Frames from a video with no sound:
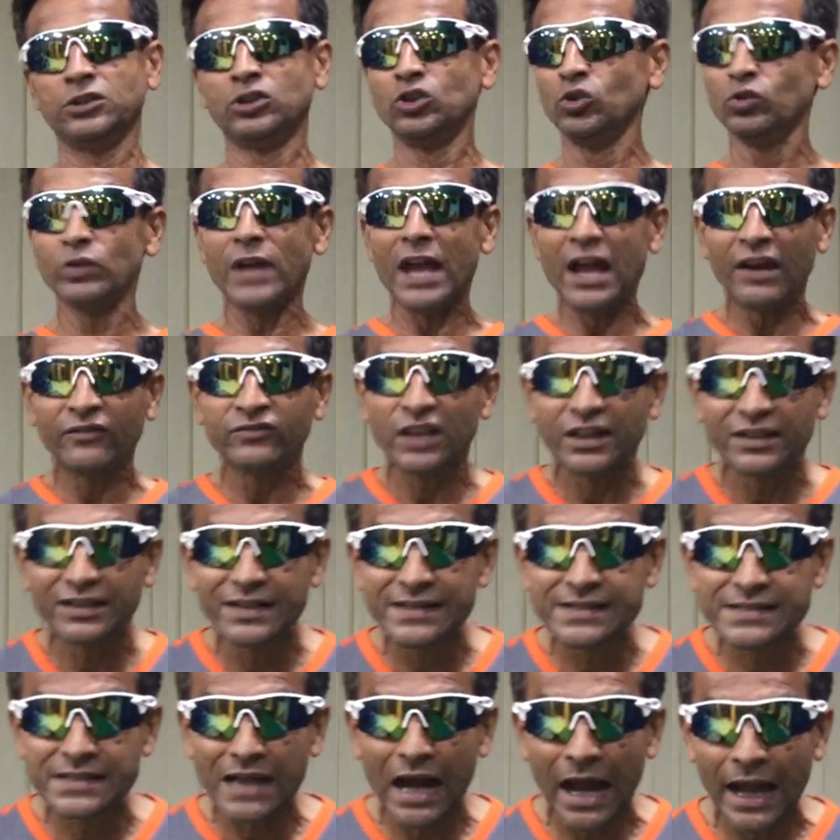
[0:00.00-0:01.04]
Do they have the
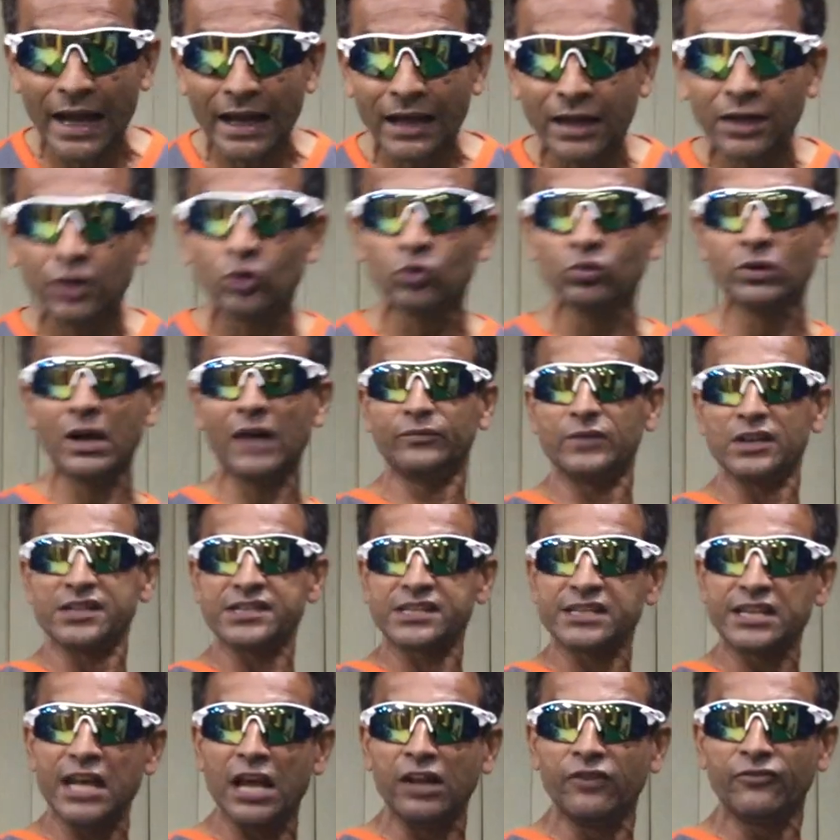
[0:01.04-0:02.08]
desire? Do they have the
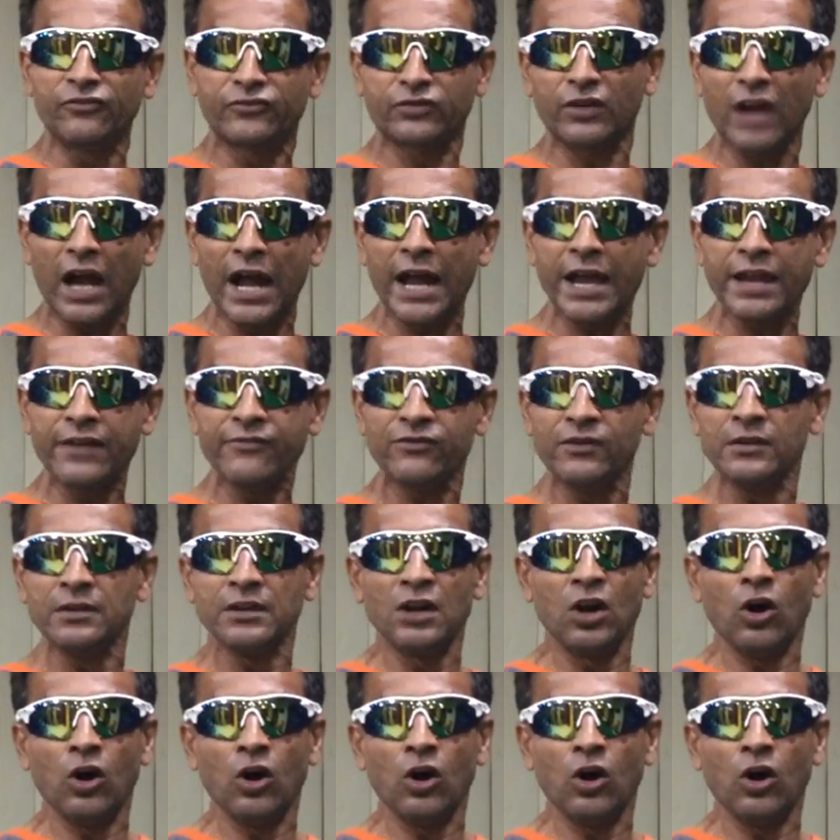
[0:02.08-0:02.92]
self-drive?